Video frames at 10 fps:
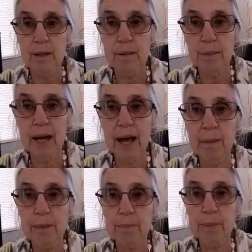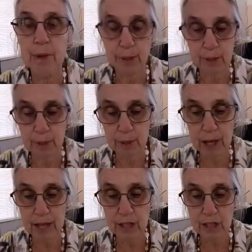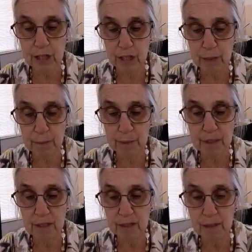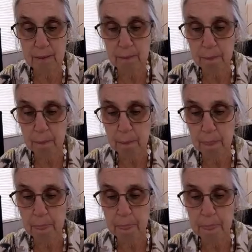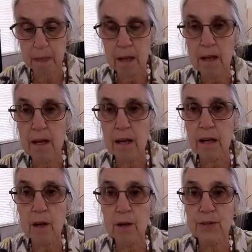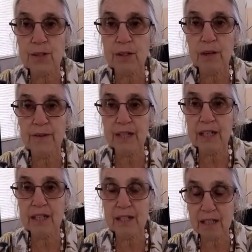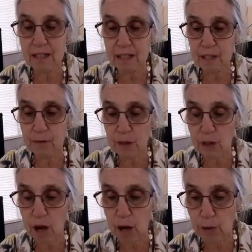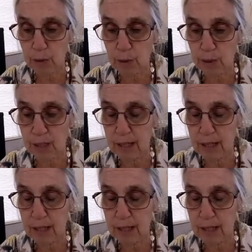perhaps broken relationships, a loss of the innocence of childhood,